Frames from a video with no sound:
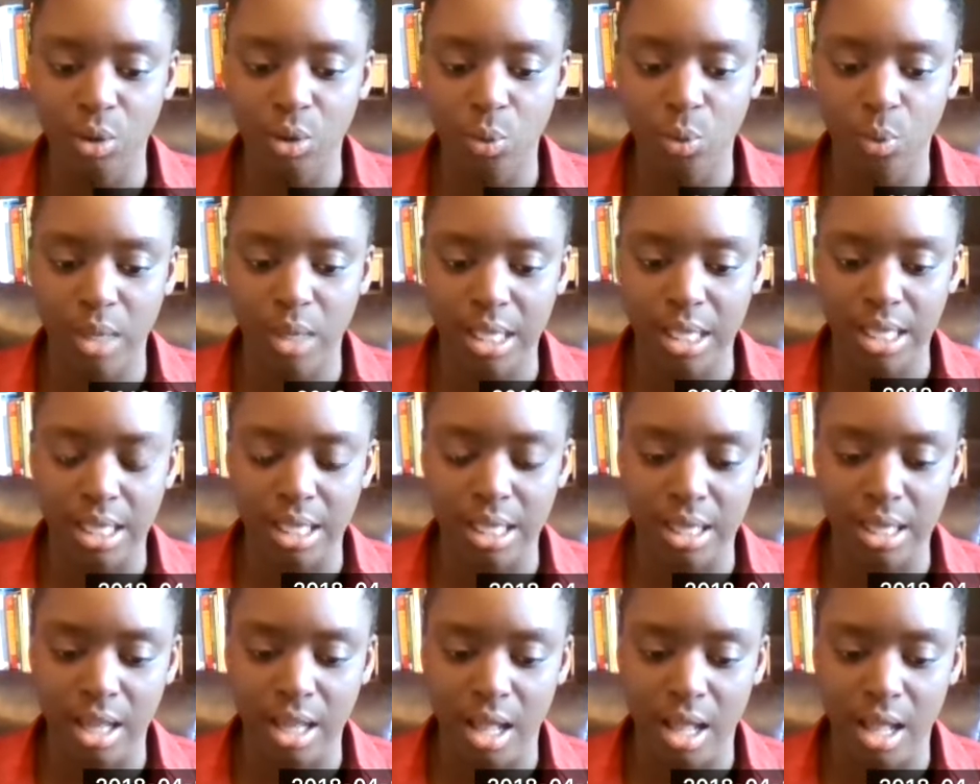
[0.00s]

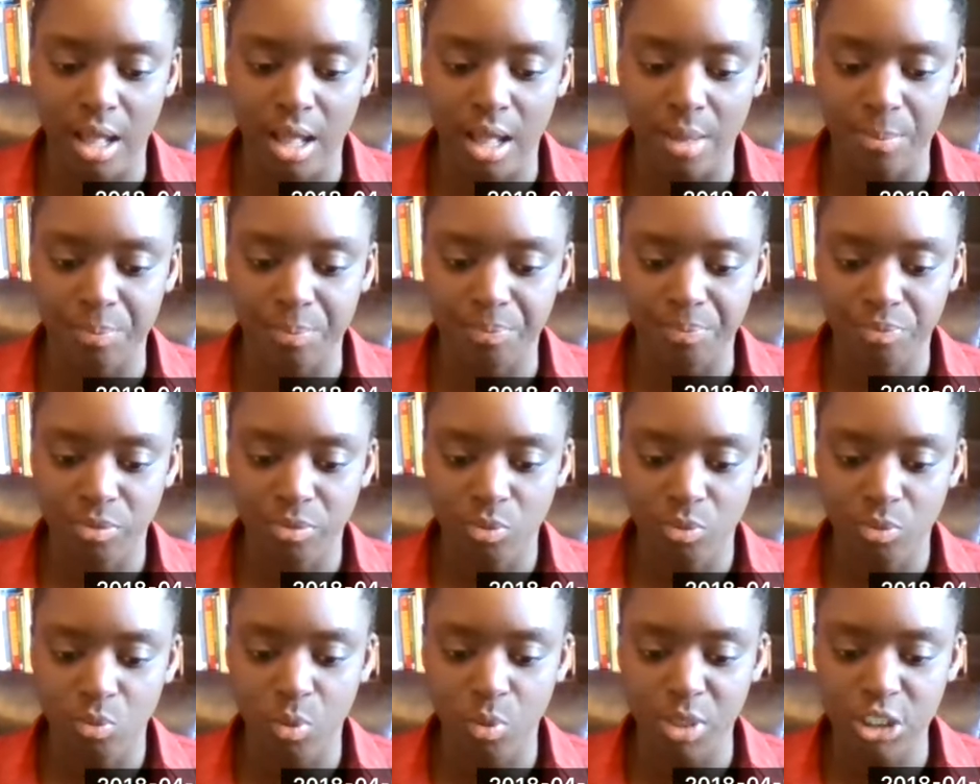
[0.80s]
we, um,
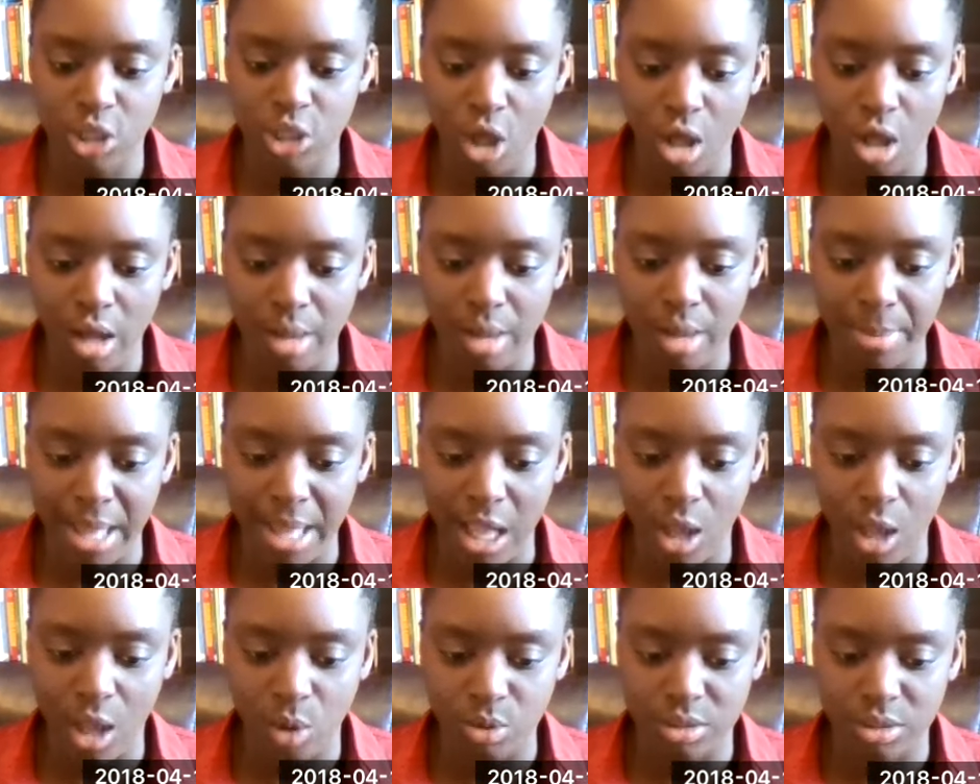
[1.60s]
when we talk
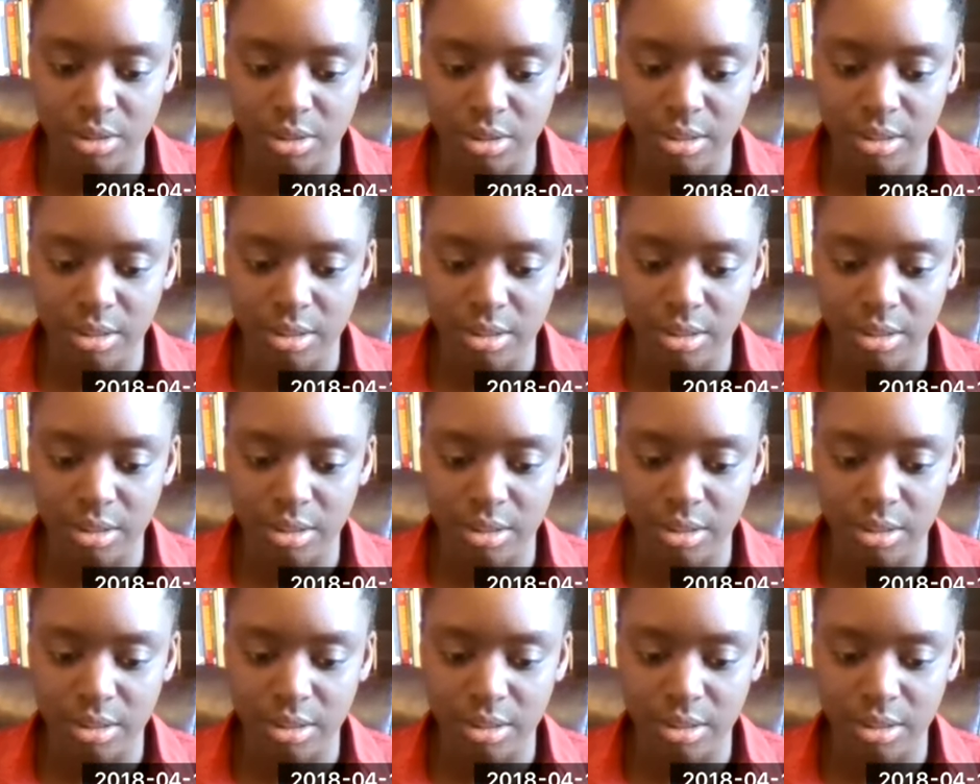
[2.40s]
about